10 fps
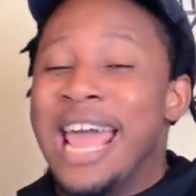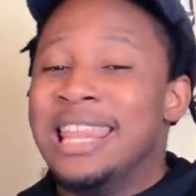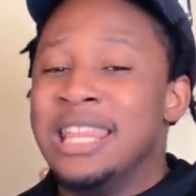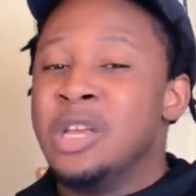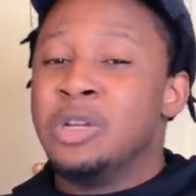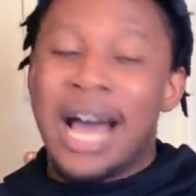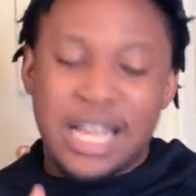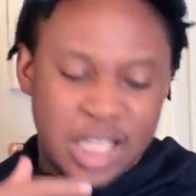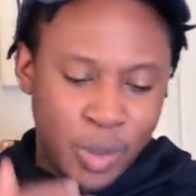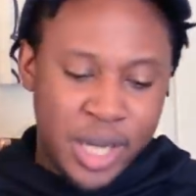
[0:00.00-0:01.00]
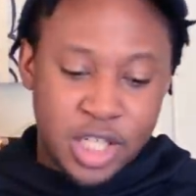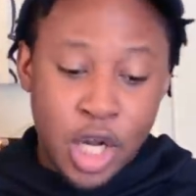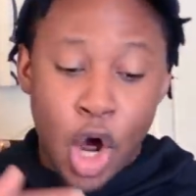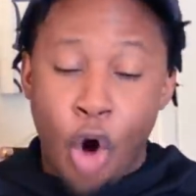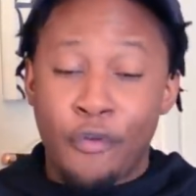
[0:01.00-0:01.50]
and then he got
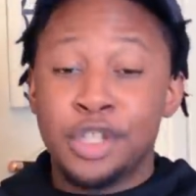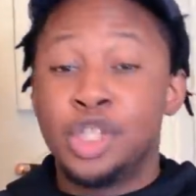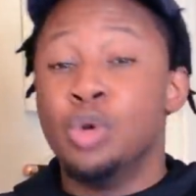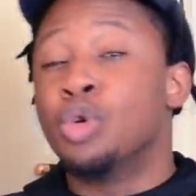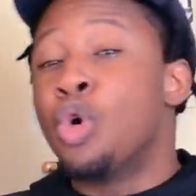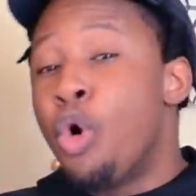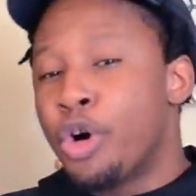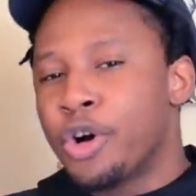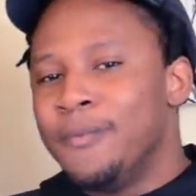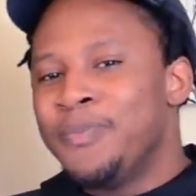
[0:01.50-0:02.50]
switched over to corner.